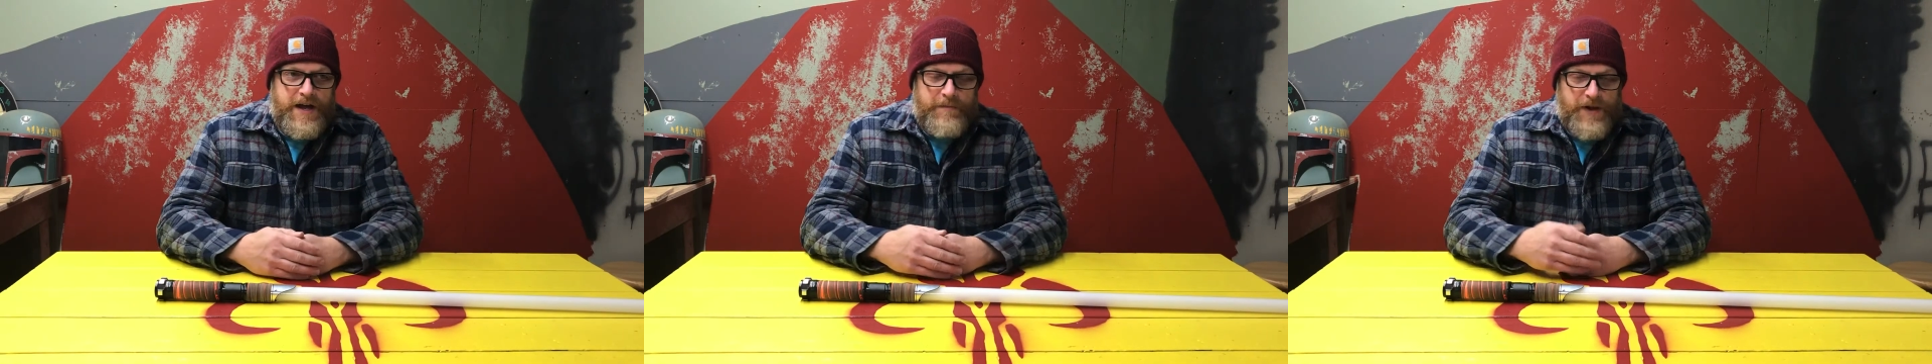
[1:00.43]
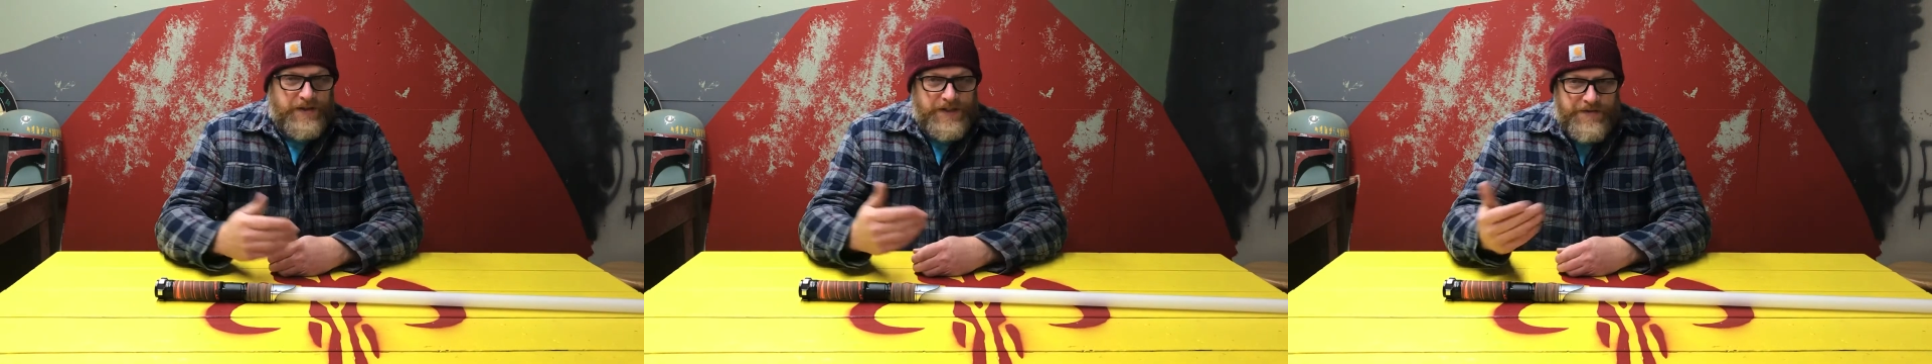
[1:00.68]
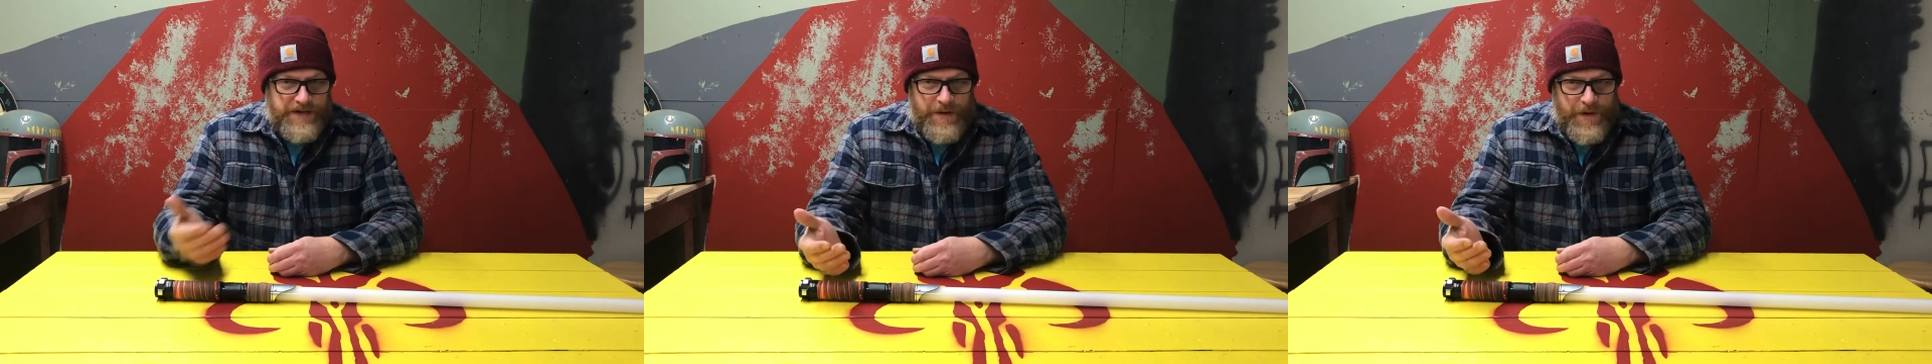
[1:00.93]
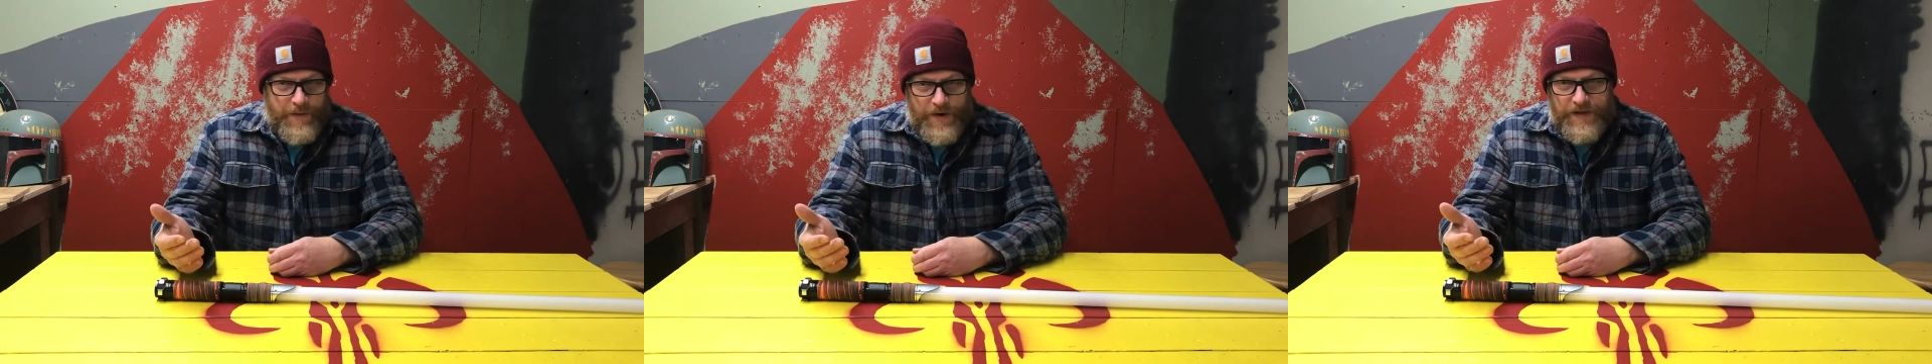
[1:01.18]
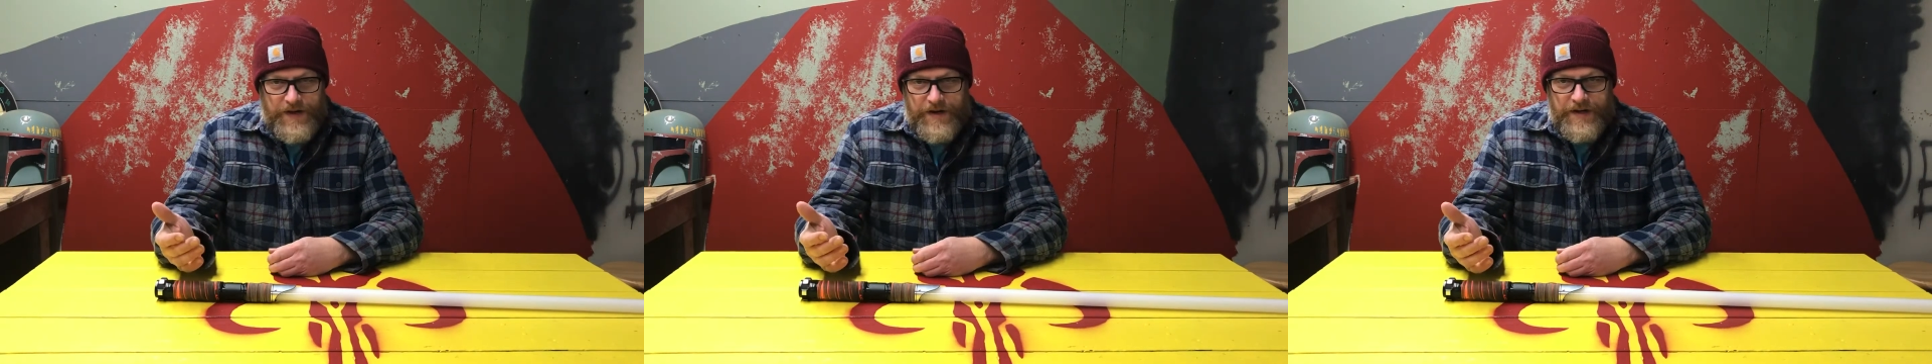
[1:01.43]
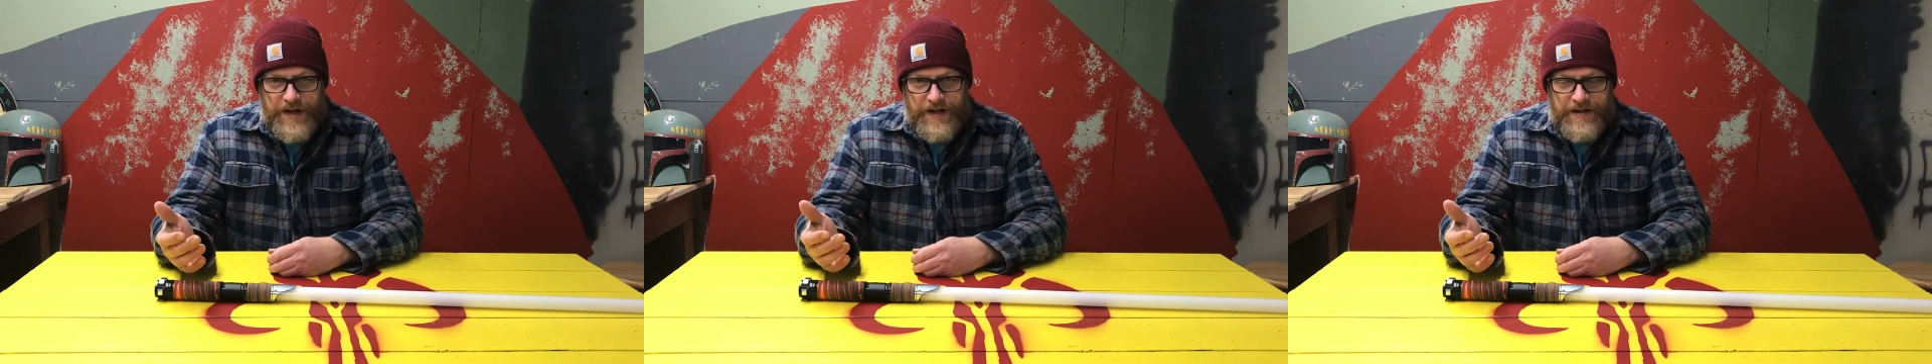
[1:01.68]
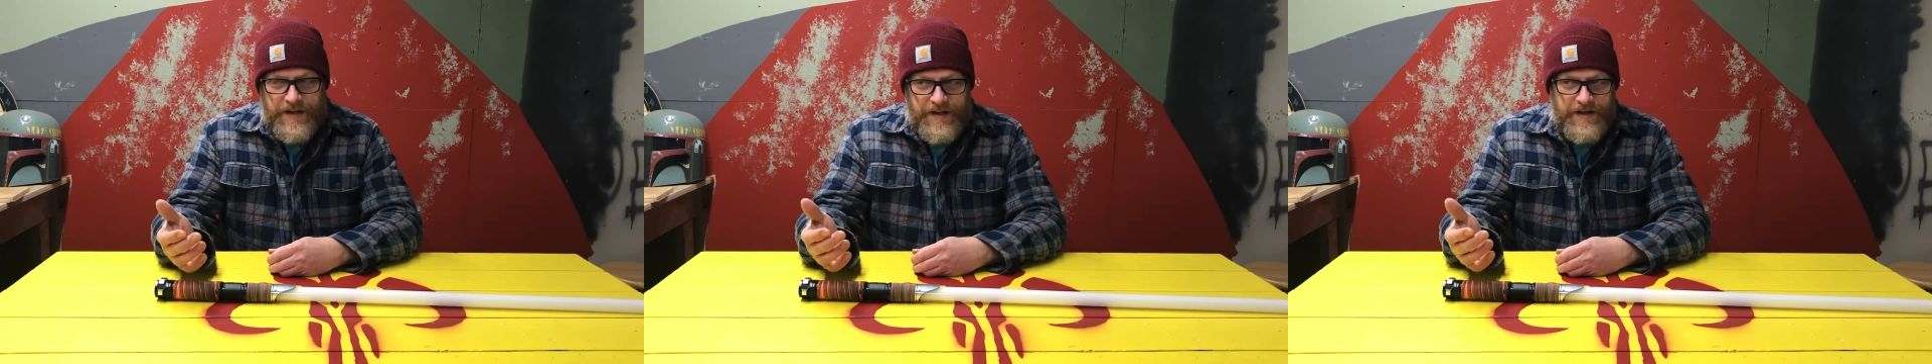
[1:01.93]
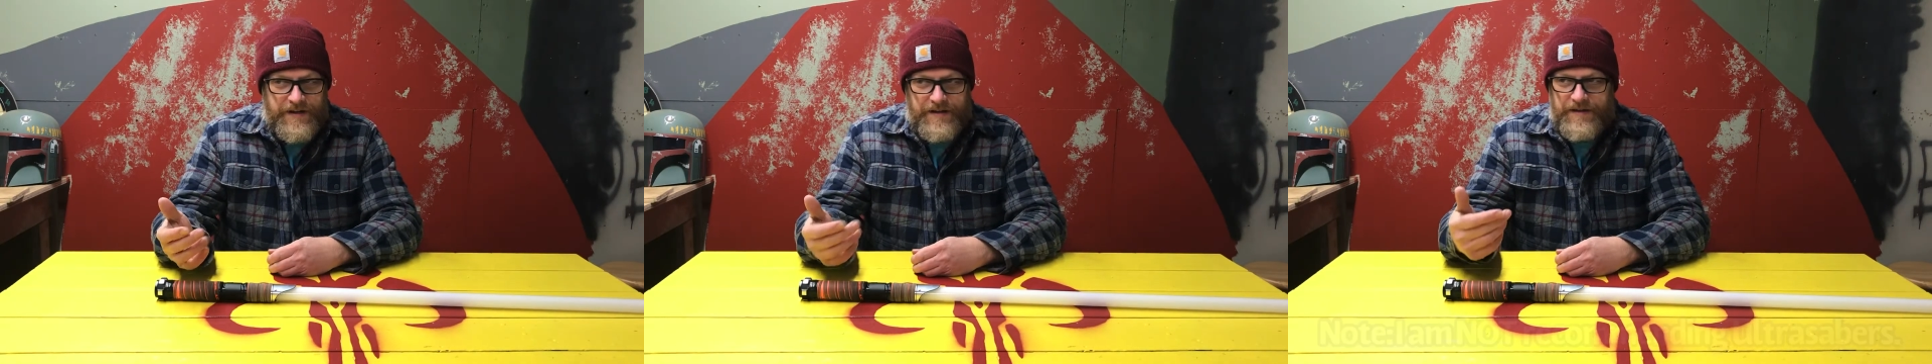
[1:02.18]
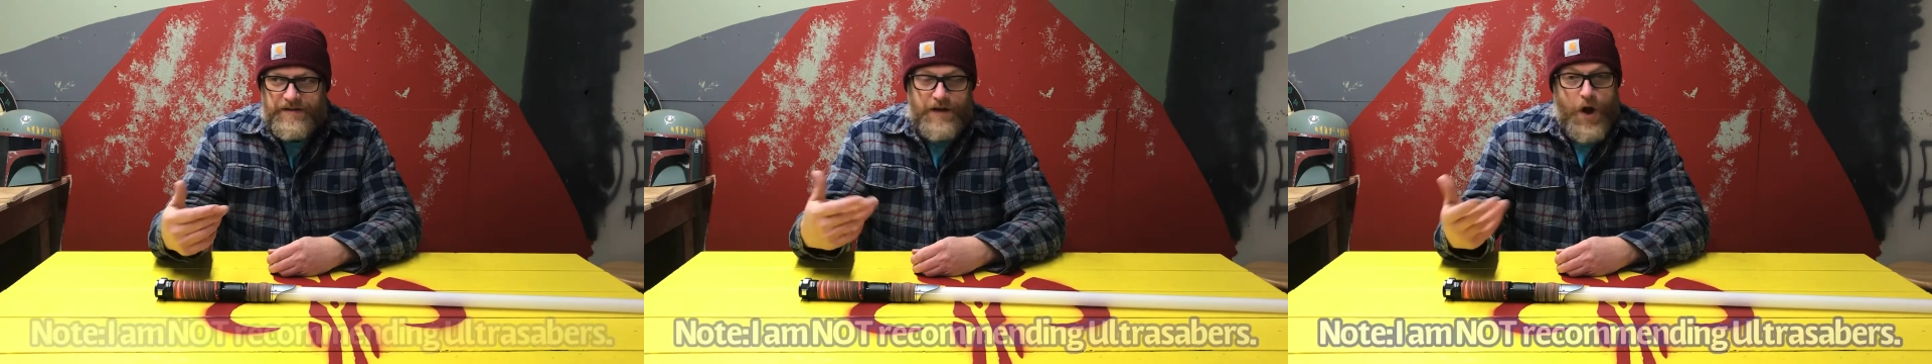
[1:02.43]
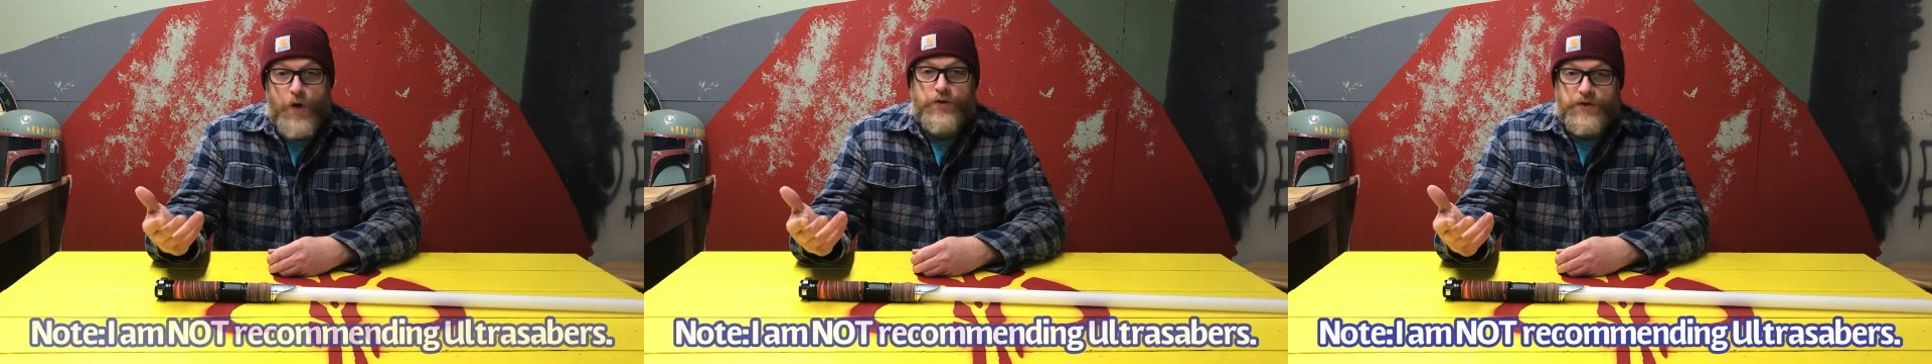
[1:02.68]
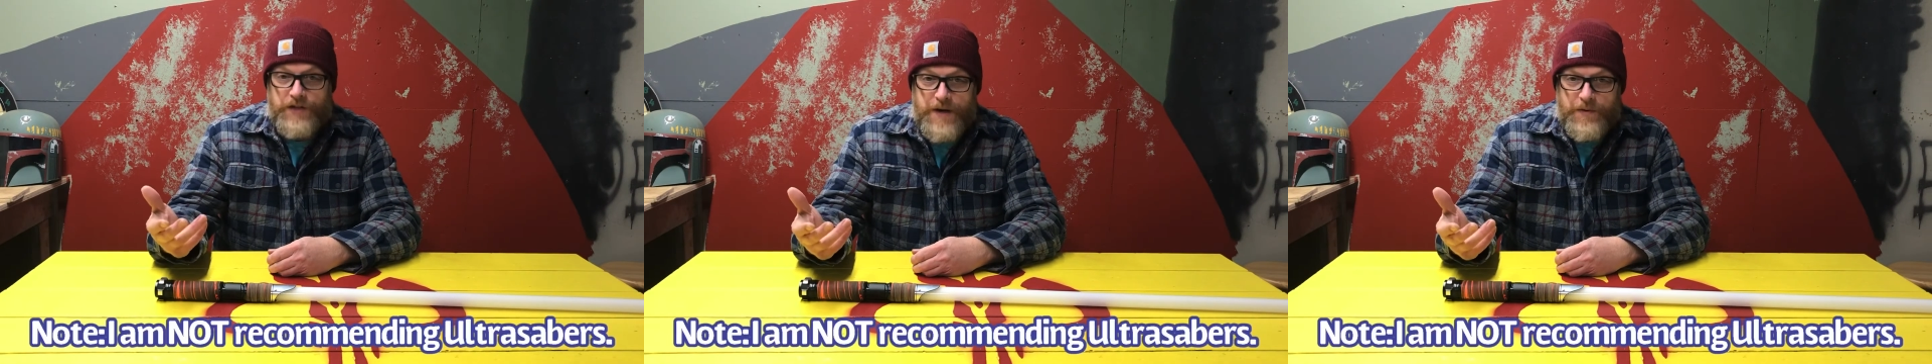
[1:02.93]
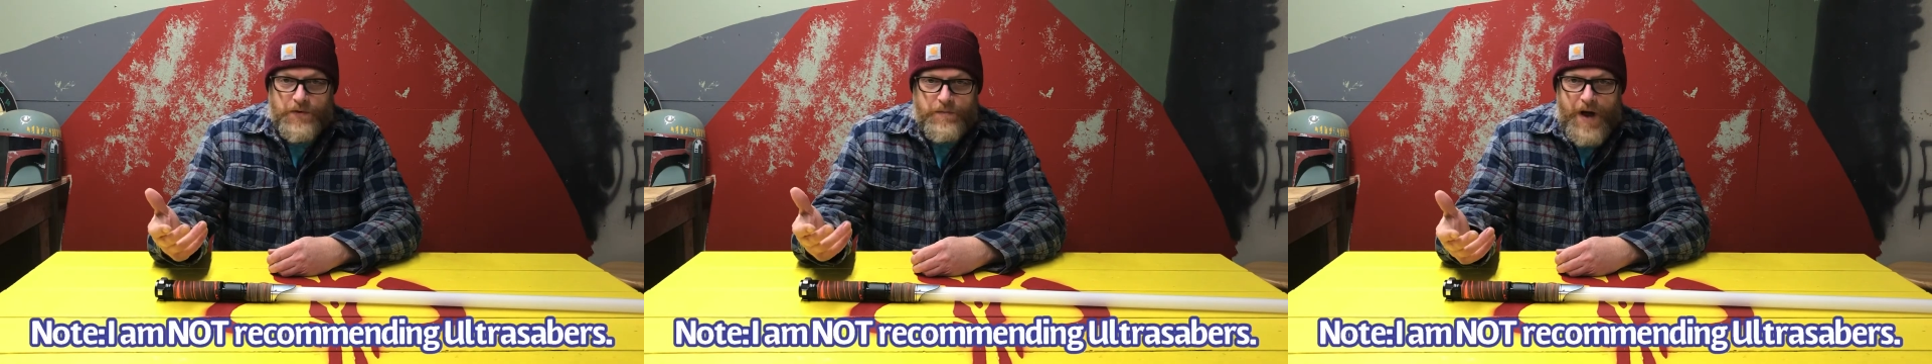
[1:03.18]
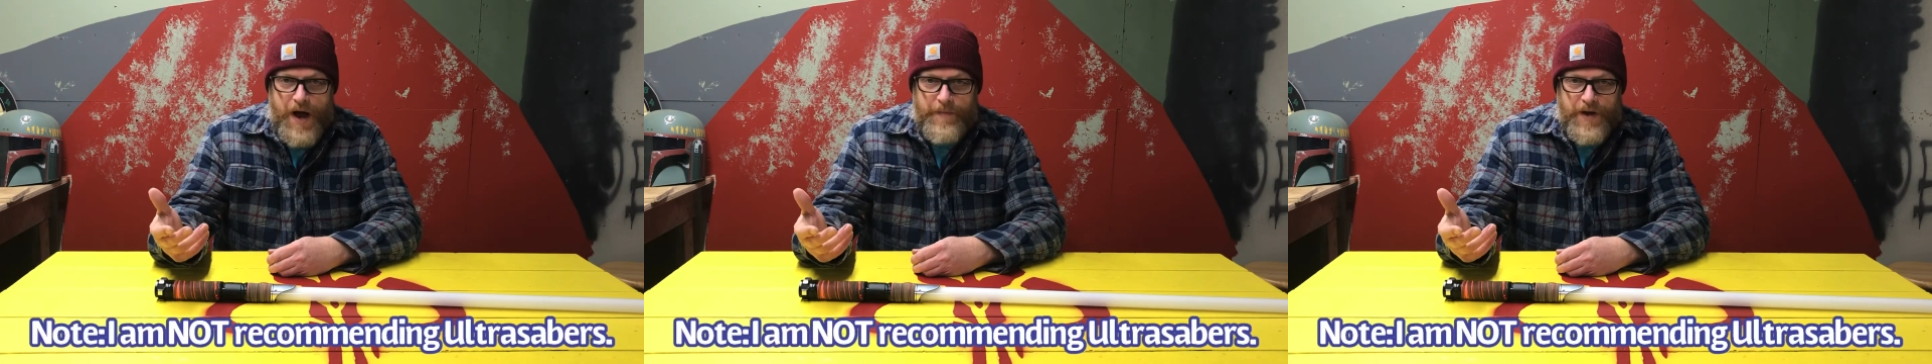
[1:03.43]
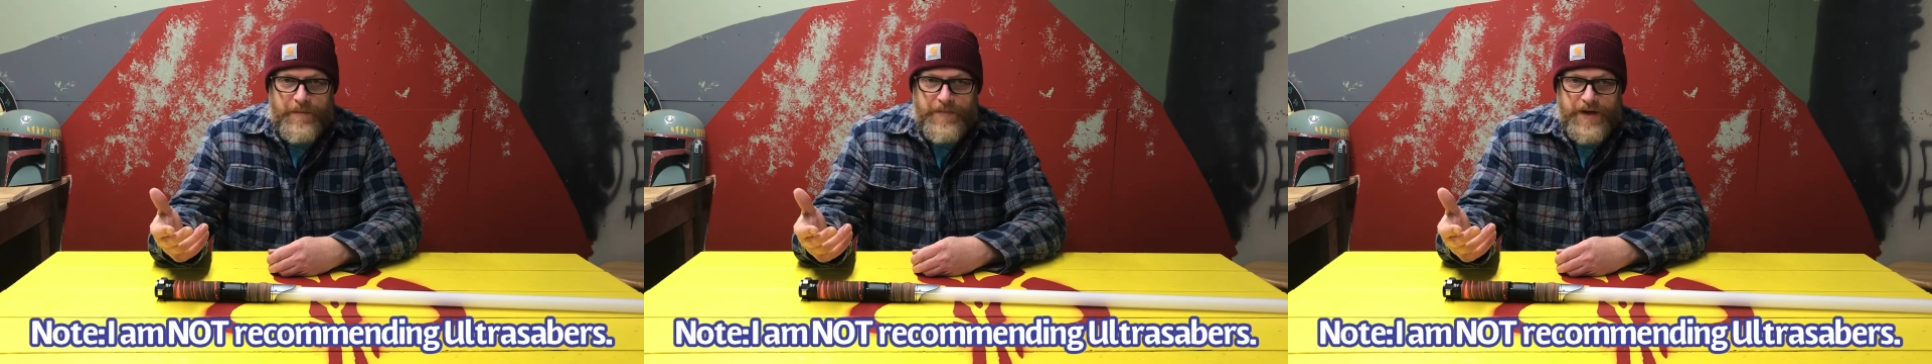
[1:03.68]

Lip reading: Because every time I went on the internet, Ultra Sabers would pop up and it'd